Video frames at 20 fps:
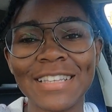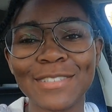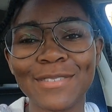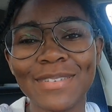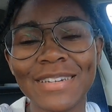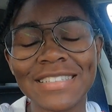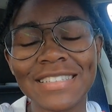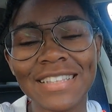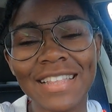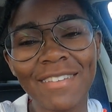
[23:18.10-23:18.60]
so
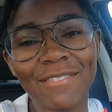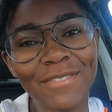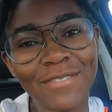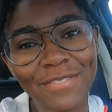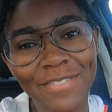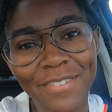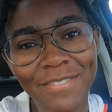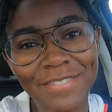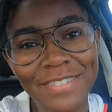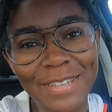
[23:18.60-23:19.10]
it is
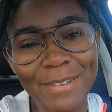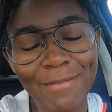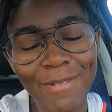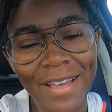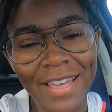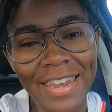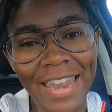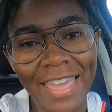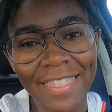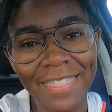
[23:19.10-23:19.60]

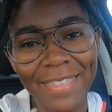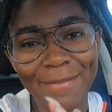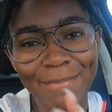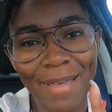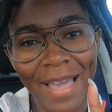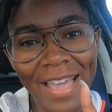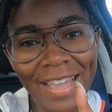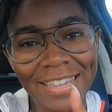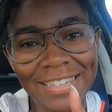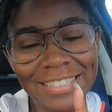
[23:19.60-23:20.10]
11:51 and the
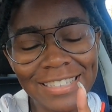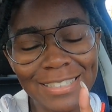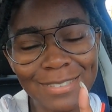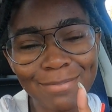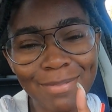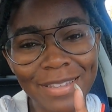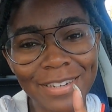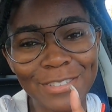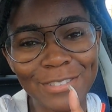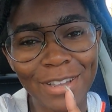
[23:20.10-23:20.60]
package has
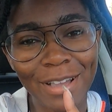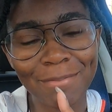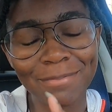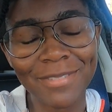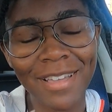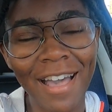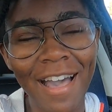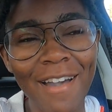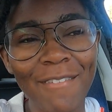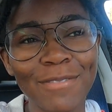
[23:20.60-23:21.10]
been dropped
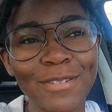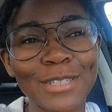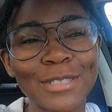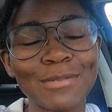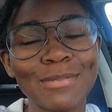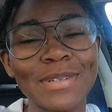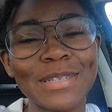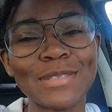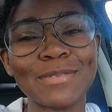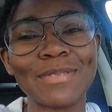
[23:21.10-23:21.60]
off, which
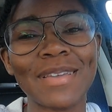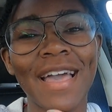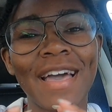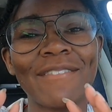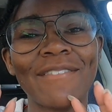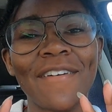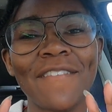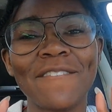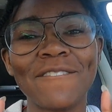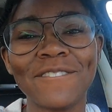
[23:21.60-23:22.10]
means we
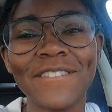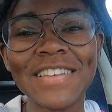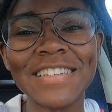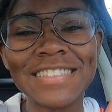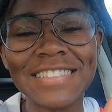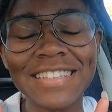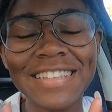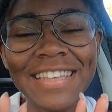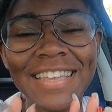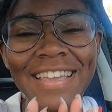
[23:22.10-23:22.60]
have
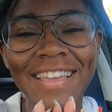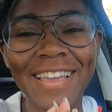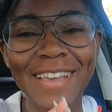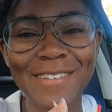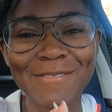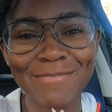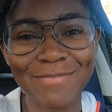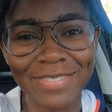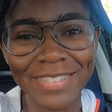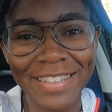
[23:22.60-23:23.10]
officially
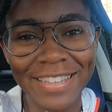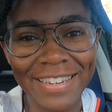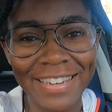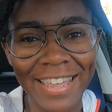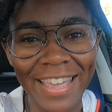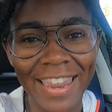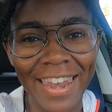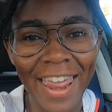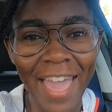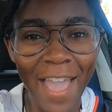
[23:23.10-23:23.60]

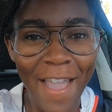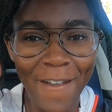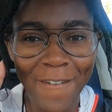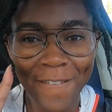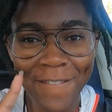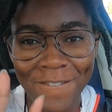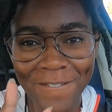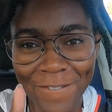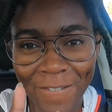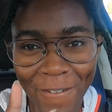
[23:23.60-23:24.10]
completed
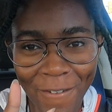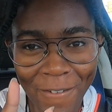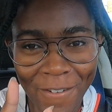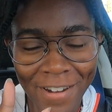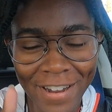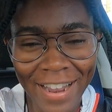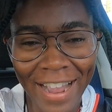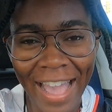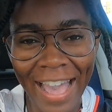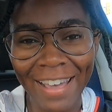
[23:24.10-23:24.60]

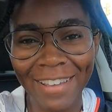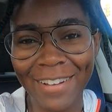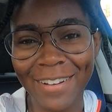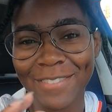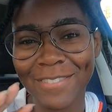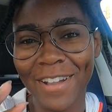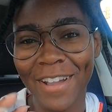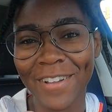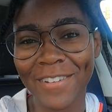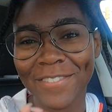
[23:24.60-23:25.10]
4 out
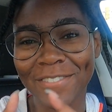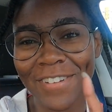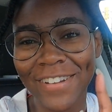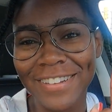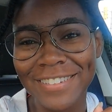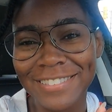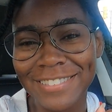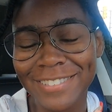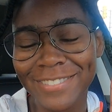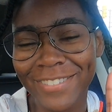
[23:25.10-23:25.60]
of our
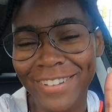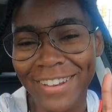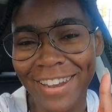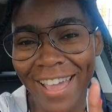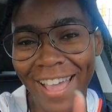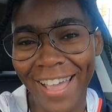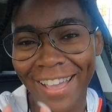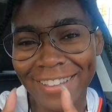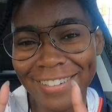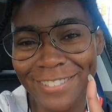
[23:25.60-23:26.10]
first
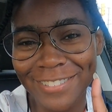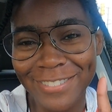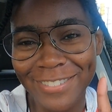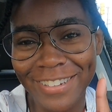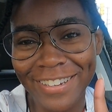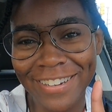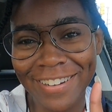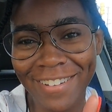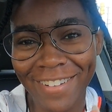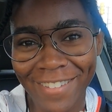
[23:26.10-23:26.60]

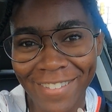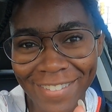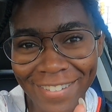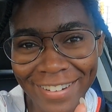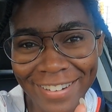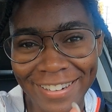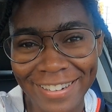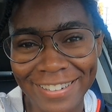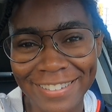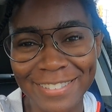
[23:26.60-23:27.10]
100
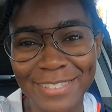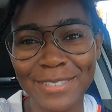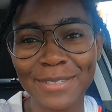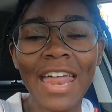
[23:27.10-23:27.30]
orders.